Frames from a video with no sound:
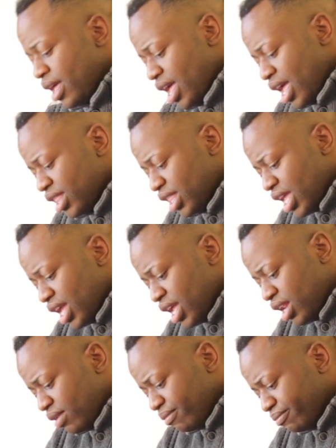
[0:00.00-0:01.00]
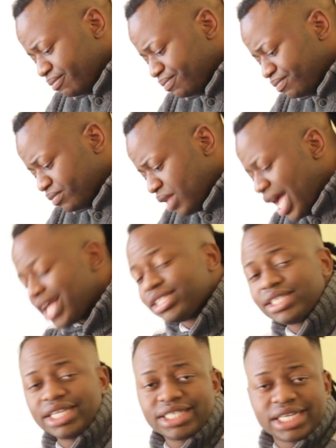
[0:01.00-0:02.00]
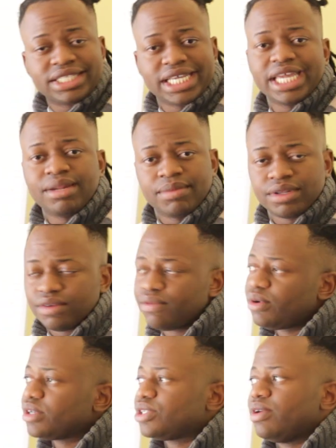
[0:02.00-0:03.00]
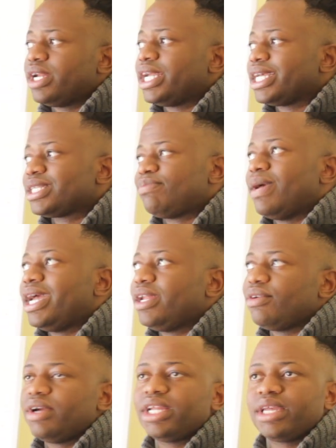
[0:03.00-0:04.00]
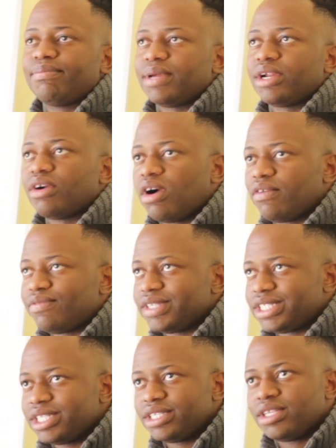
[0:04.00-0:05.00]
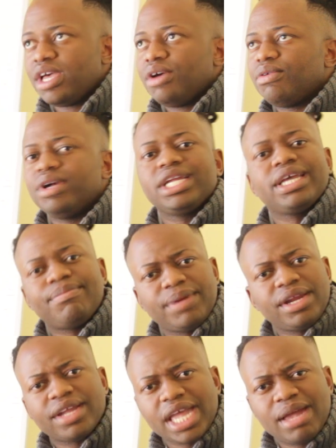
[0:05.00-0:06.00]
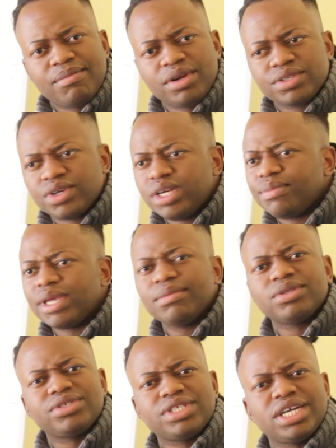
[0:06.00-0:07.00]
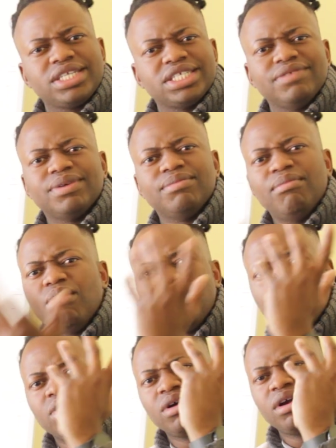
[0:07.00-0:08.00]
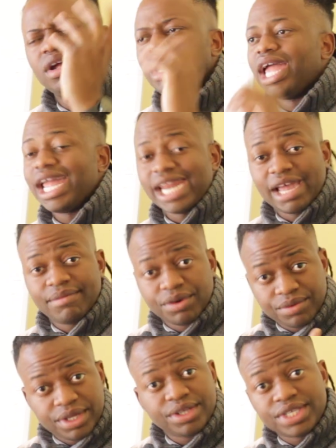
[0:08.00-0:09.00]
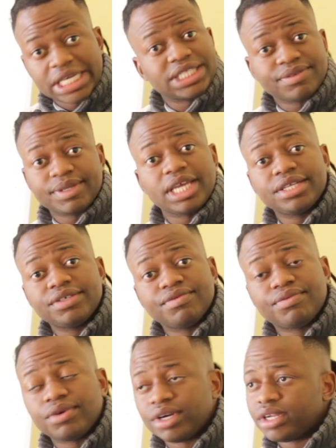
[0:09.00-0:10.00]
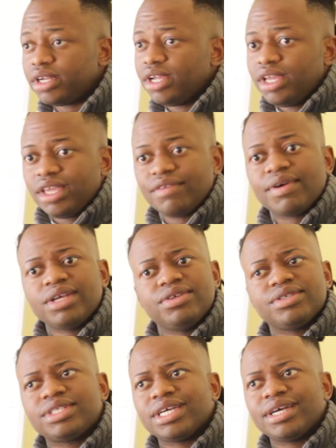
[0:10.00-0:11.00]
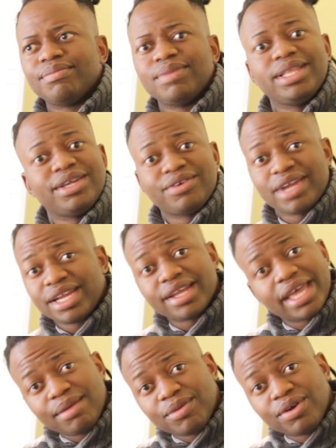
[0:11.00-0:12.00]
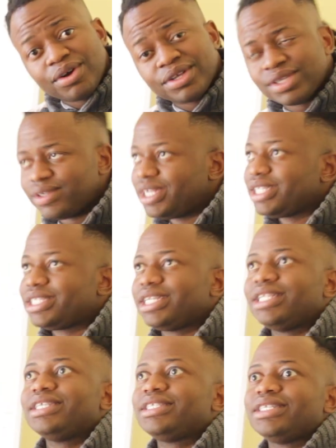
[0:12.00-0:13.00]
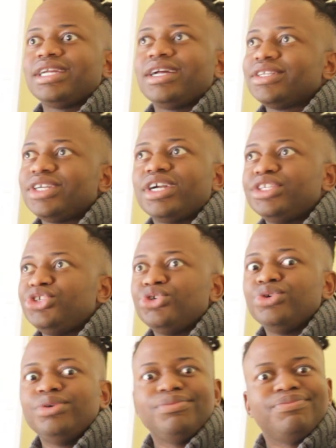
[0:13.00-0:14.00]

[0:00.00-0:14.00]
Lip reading: And then asset attainment. Of course, you want to expand, you want to get better offices, you want to get better cameras, you want to be able to charge even more and have a real justification for it. If I used a R1 million camera on you and I said, listen, I'll charge you